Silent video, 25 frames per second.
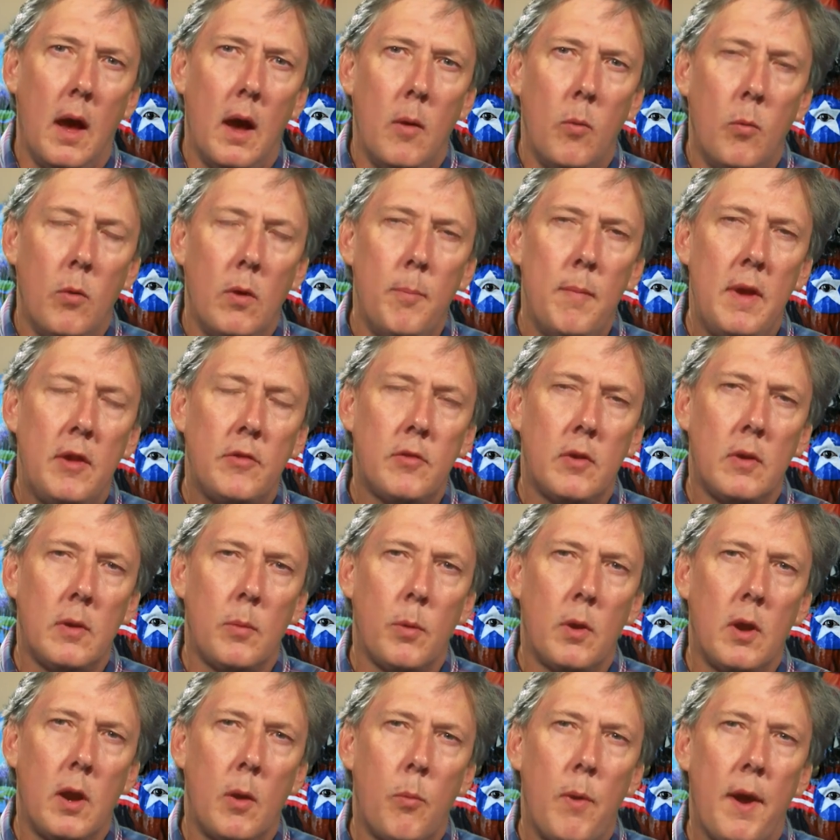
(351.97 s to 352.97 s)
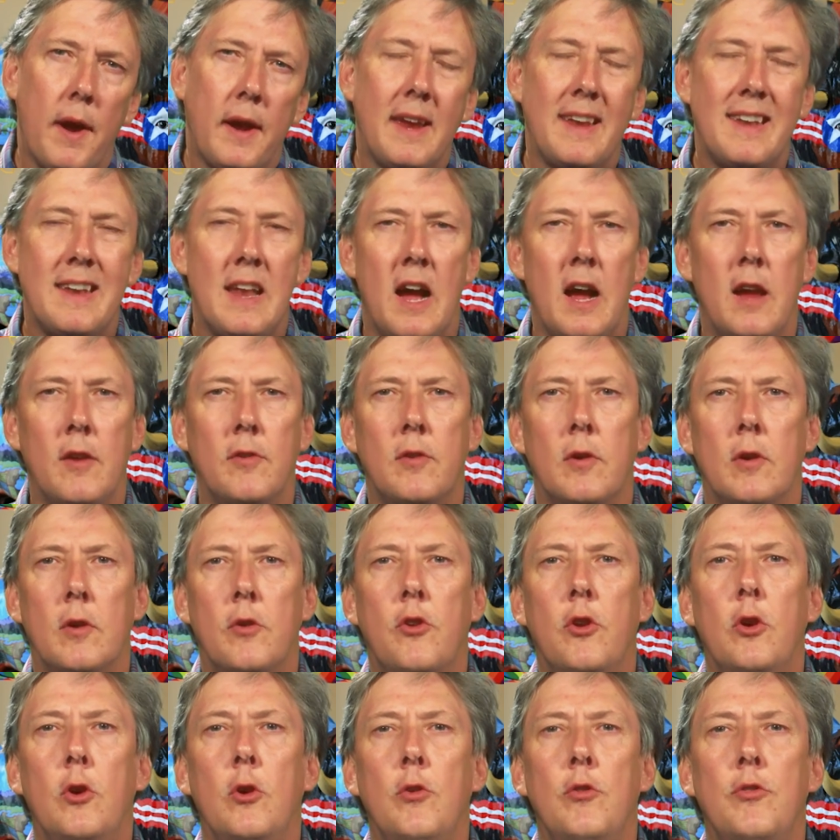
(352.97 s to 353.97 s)
We'll miss her. We're going to recognize her
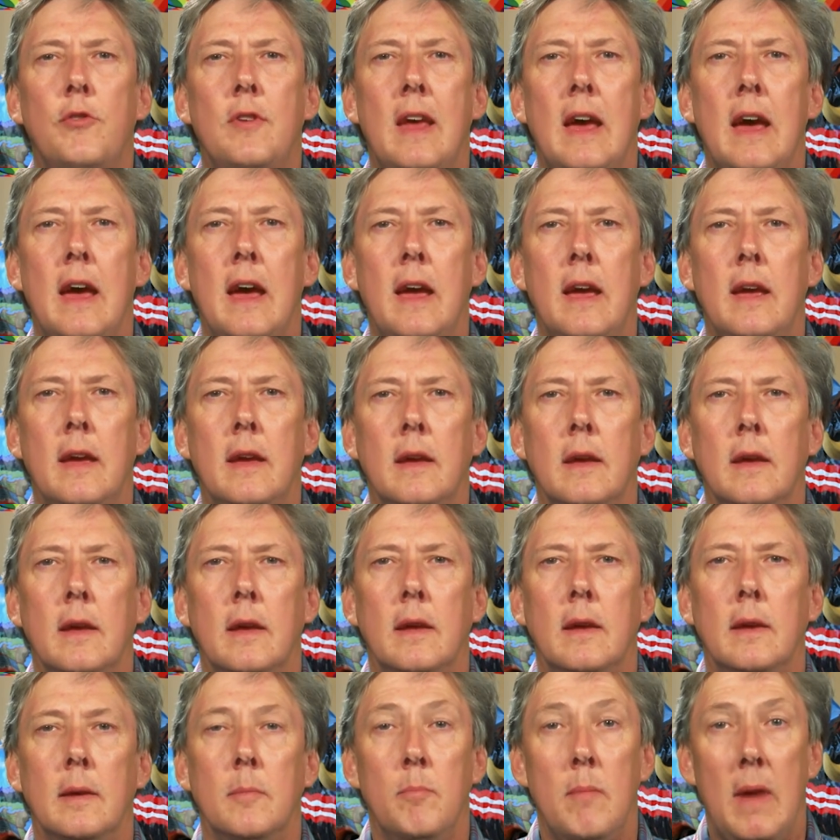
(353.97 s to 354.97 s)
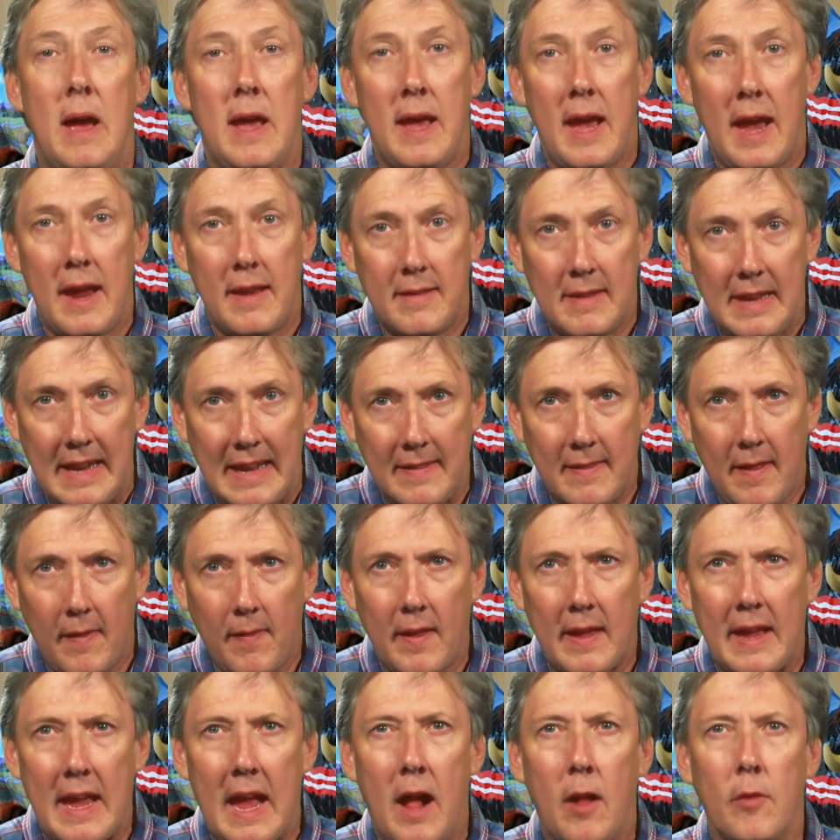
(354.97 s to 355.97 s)
Tuesday, May 18th at
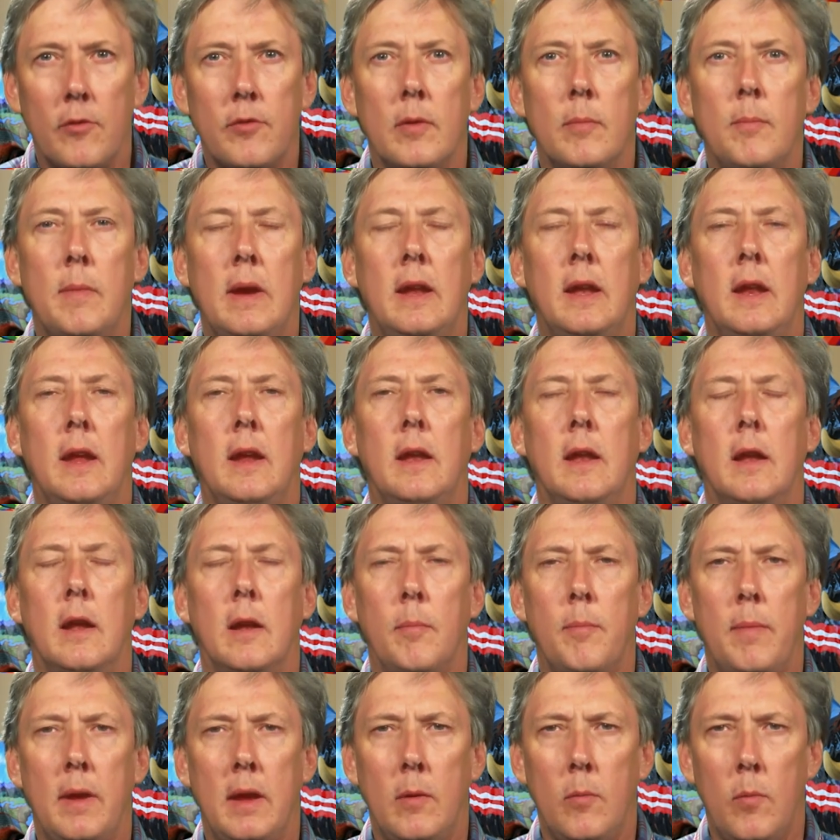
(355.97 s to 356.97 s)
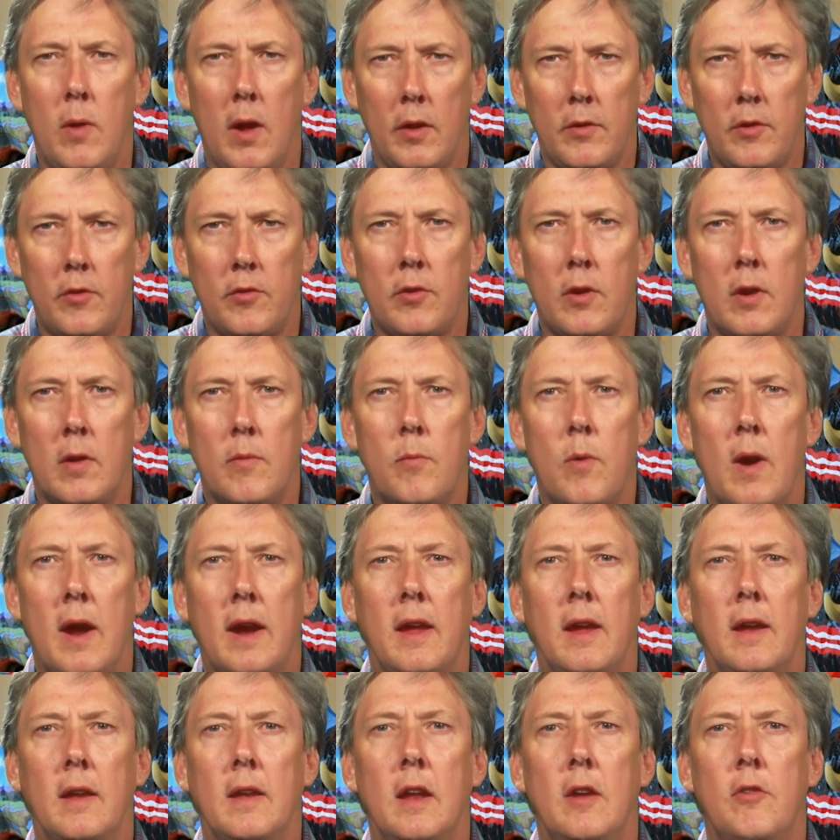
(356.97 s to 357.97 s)
the council meeting. It'll be well-deserved
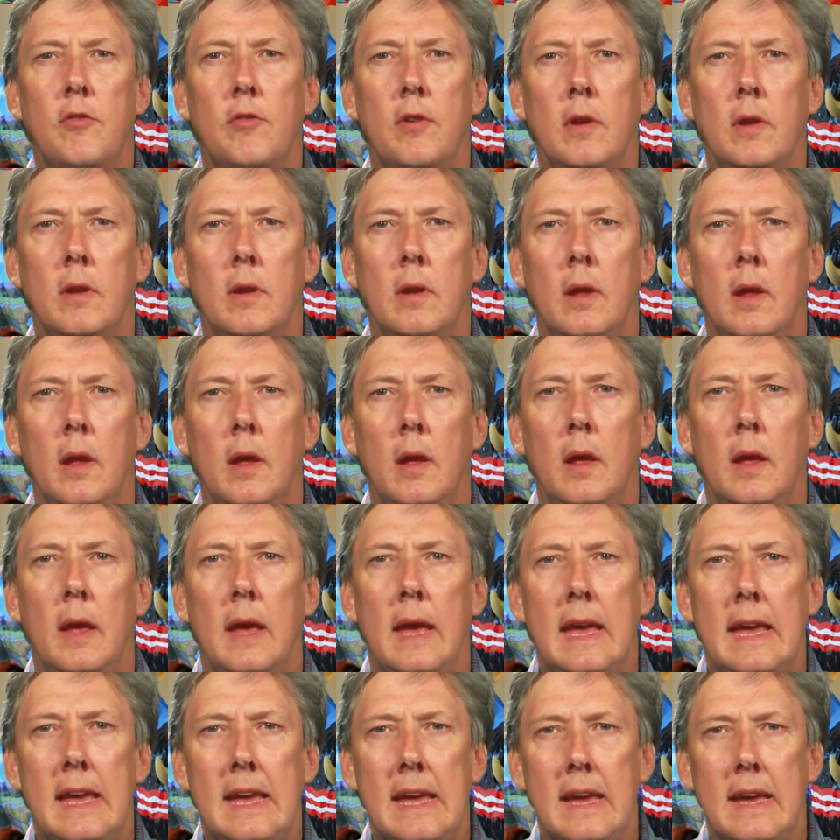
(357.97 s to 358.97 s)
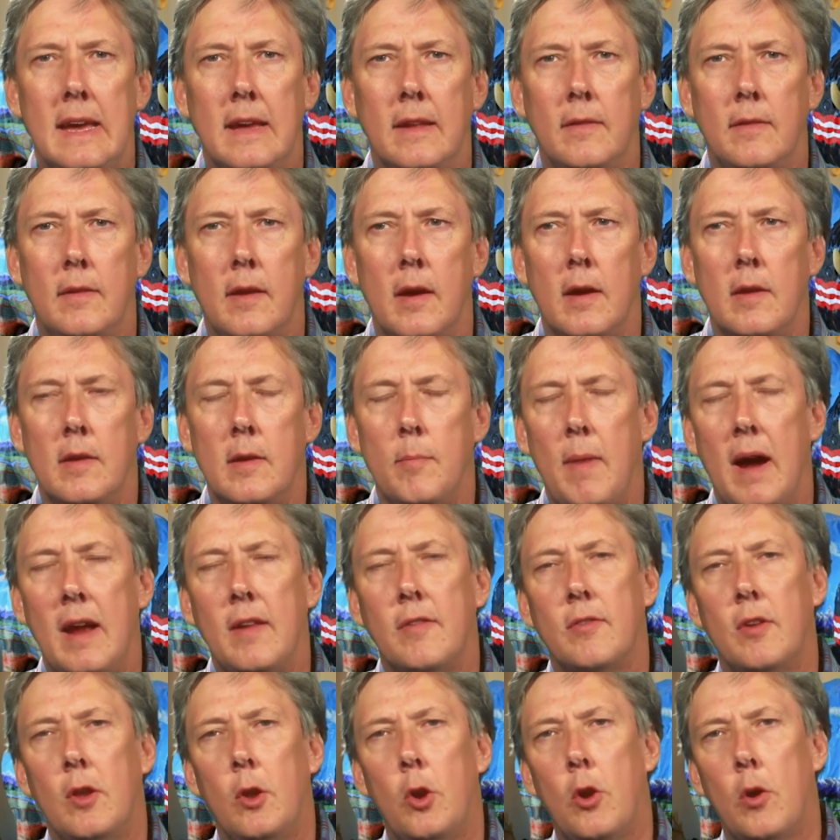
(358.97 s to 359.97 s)
recognition, and you
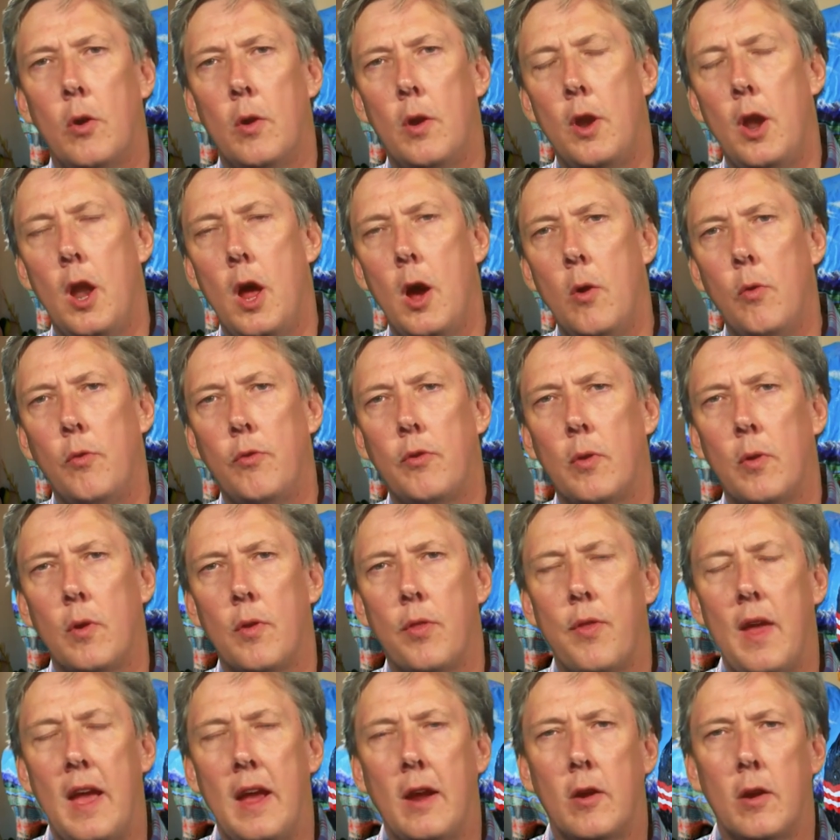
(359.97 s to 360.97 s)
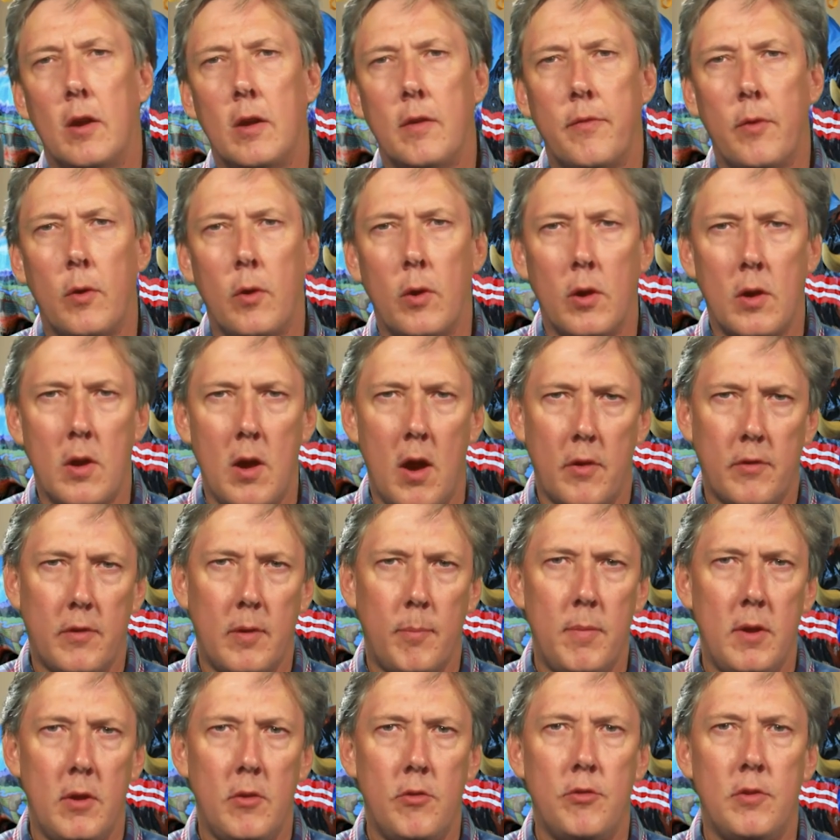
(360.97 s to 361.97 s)
might send her a note or thank her for her
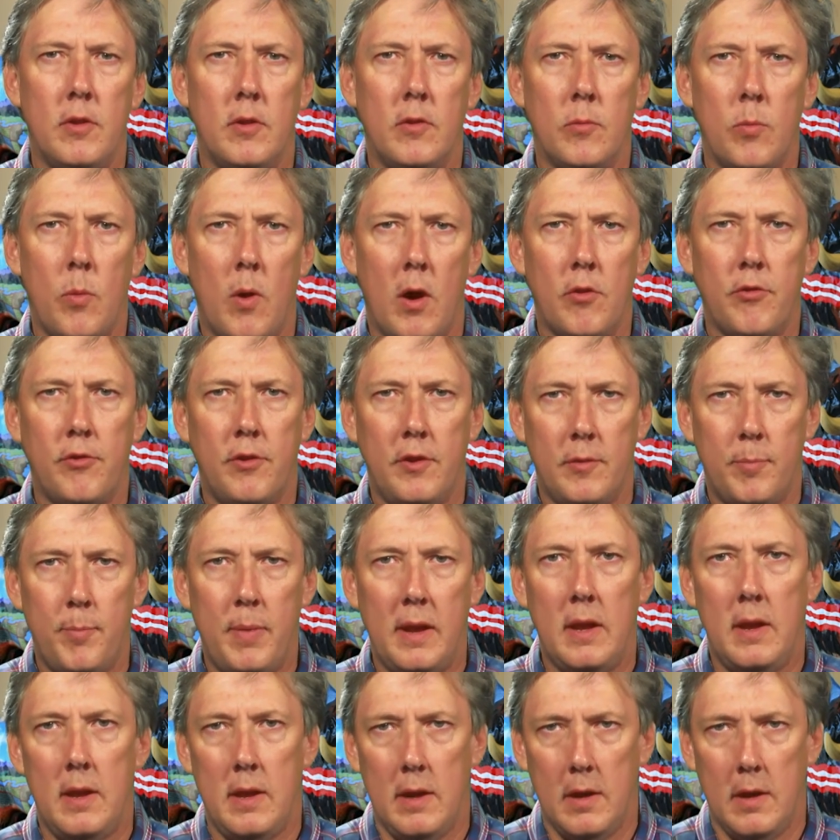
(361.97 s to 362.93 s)
contributions while she's been